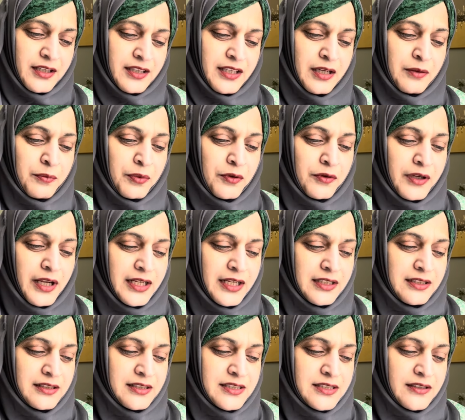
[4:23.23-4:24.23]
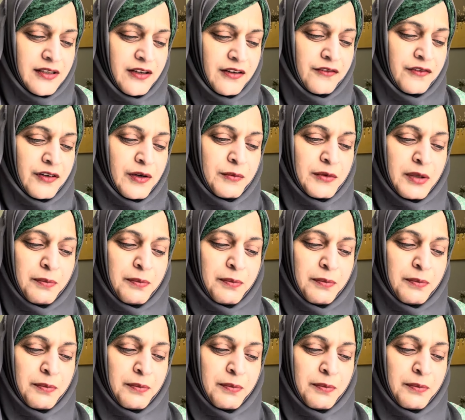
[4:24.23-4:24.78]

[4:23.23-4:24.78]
Then protect us from the